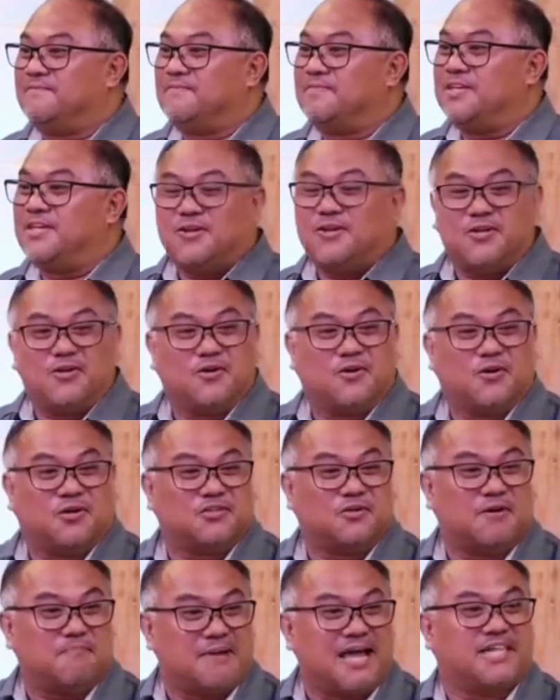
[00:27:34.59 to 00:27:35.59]
You know, you go
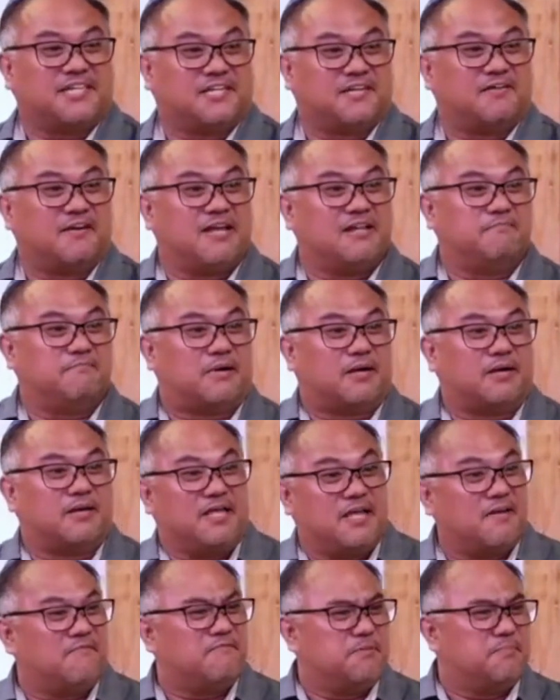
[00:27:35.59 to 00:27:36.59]
to a masquerade party.
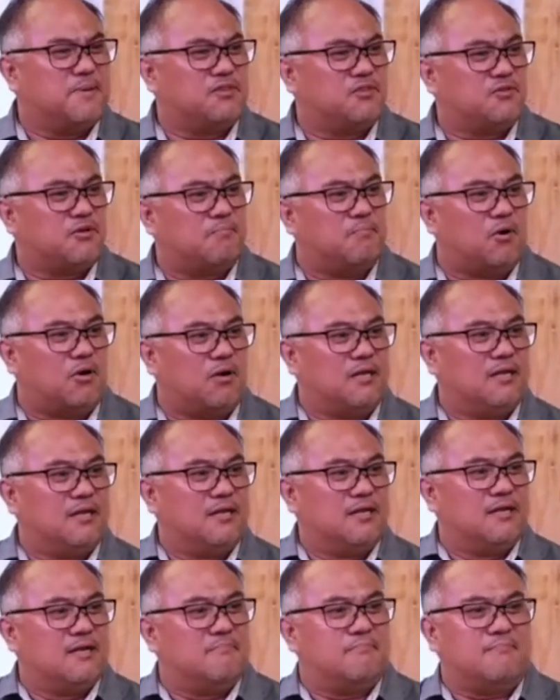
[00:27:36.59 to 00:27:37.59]
Have you been to a ball,
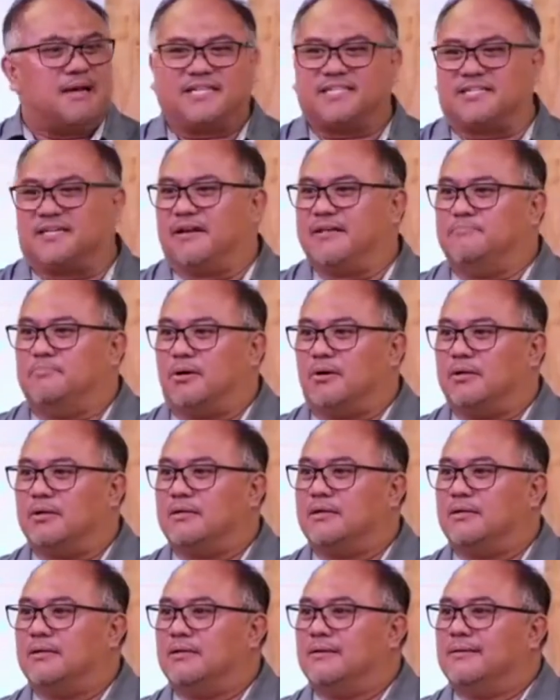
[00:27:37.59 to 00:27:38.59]
masquerade ball?
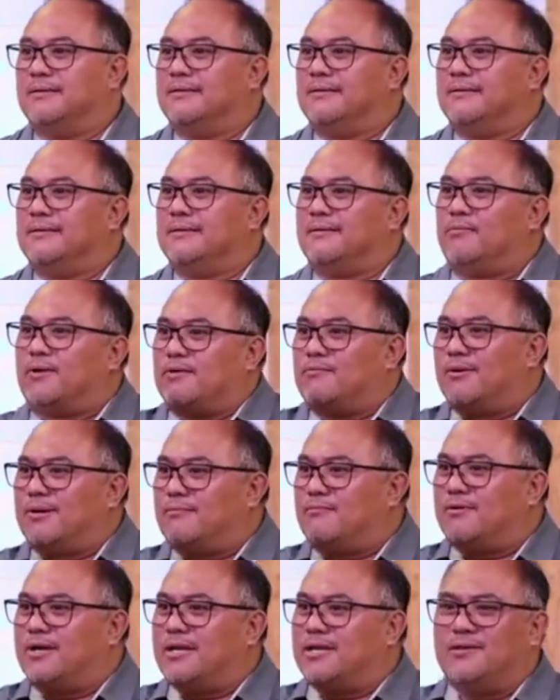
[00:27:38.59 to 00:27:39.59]
where,
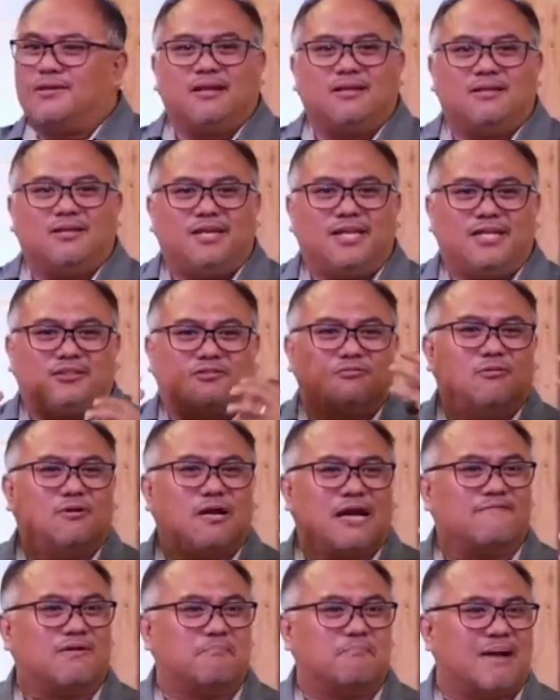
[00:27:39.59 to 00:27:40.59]
where you, you need to
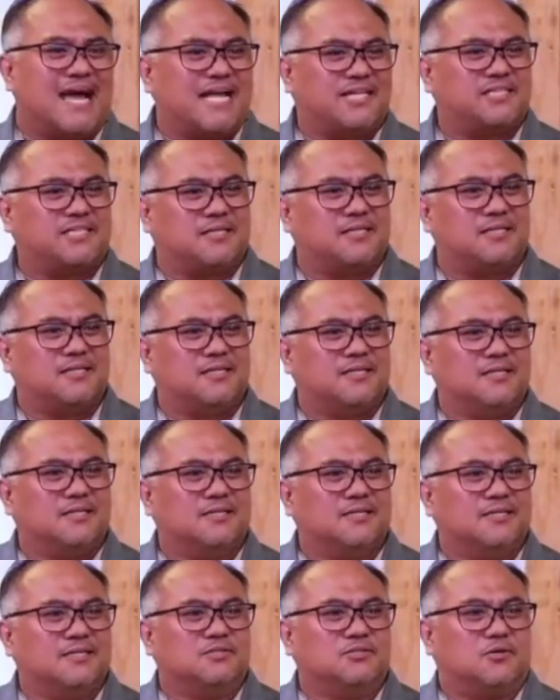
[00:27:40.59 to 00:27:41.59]
have a mask
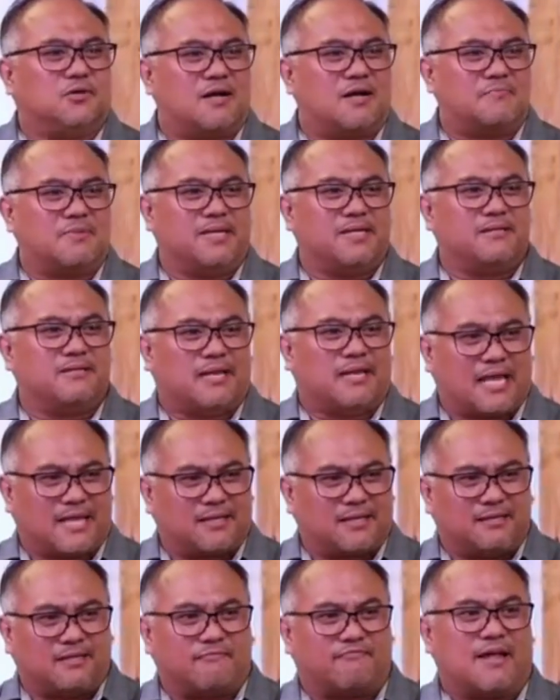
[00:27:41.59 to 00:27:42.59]
to come in, like
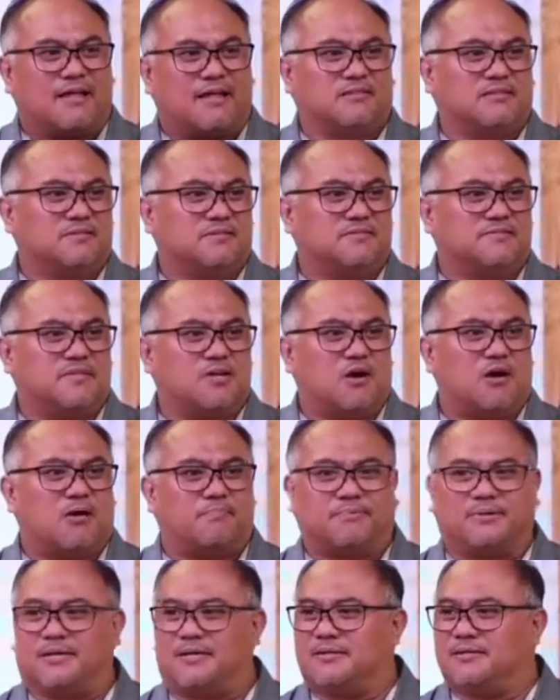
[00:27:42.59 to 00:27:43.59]
in the Phantom of the
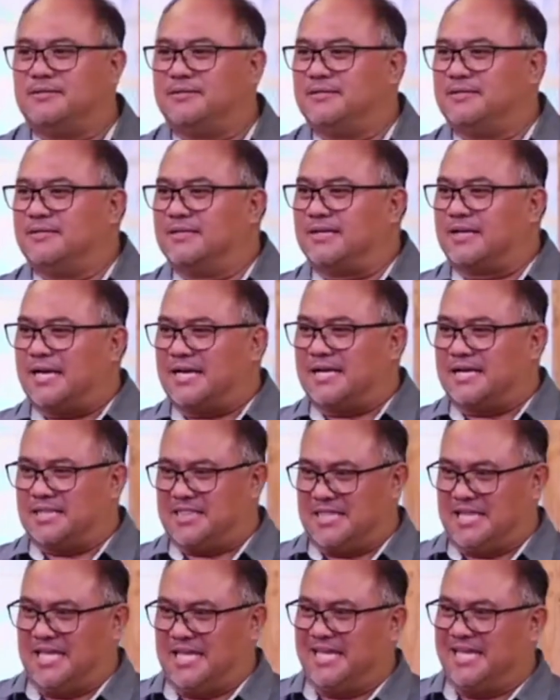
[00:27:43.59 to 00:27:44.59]
Opera kind of
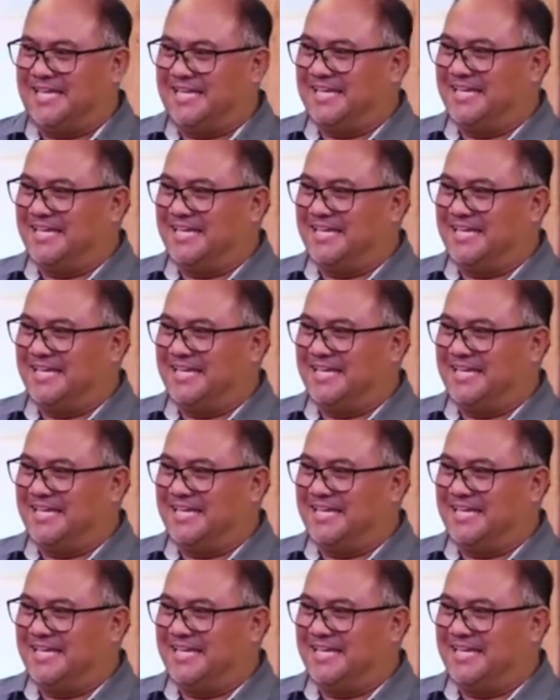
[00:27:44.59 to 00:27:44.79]
thing.